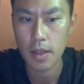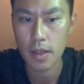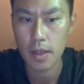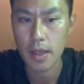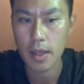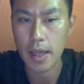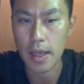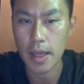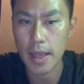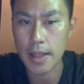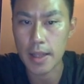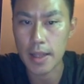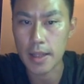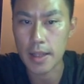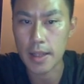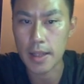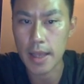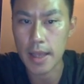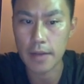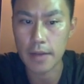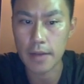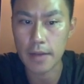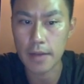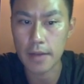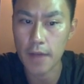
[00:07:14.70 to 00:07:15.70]
And
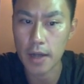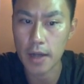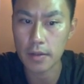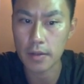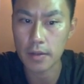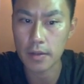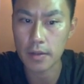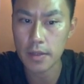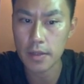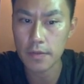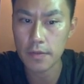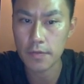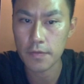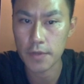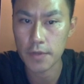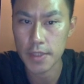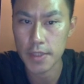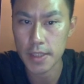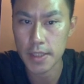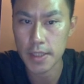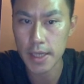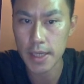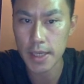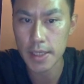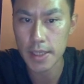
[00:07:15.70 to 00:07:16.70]
then finally, for
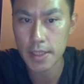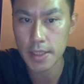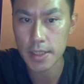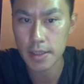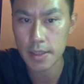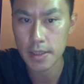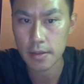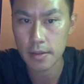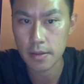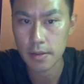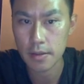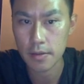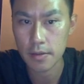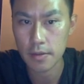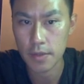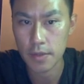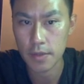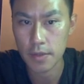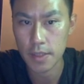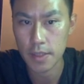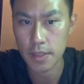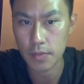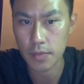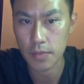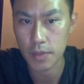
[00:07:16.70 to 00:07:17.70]
6,
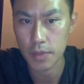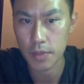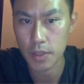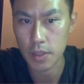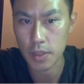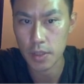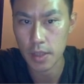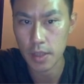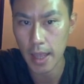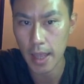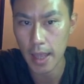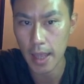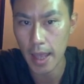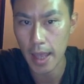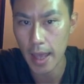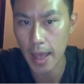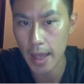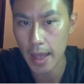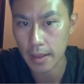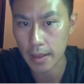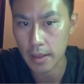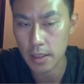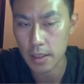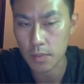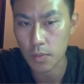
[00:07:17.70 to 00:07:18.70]
which is
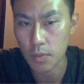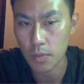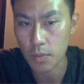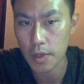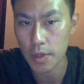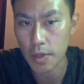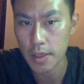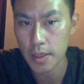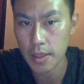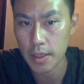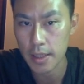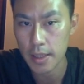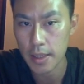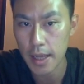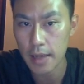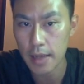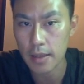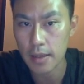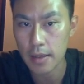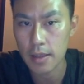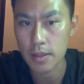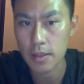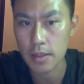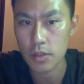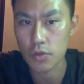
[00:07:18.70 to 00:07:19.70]
at this point, yeah?
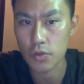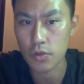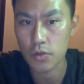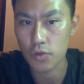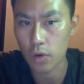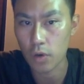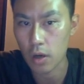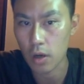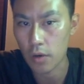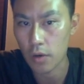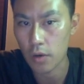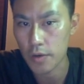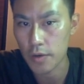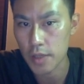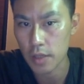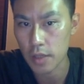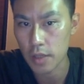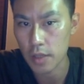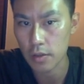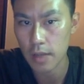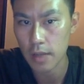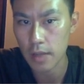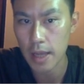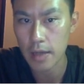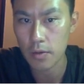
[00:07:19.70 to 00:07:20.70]
So draw a
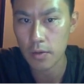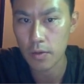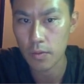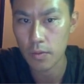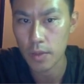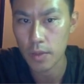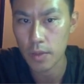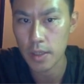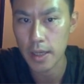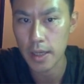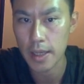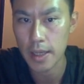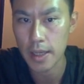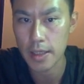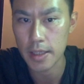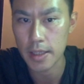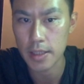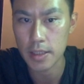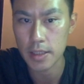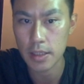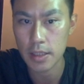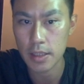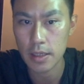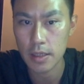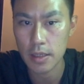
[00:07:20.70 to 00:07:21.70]
horizontal line. What you get
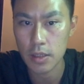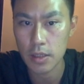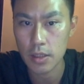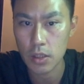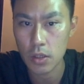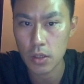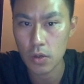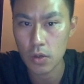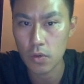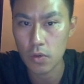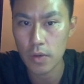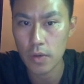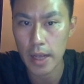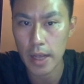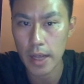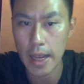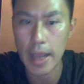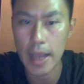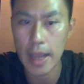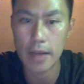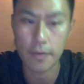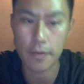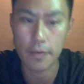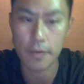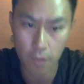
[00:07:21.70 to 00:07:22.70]
is 2
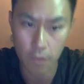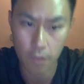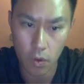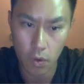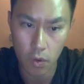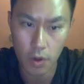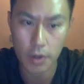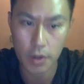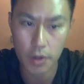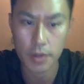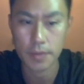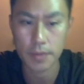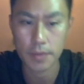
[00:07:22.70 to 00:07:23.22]
and 4.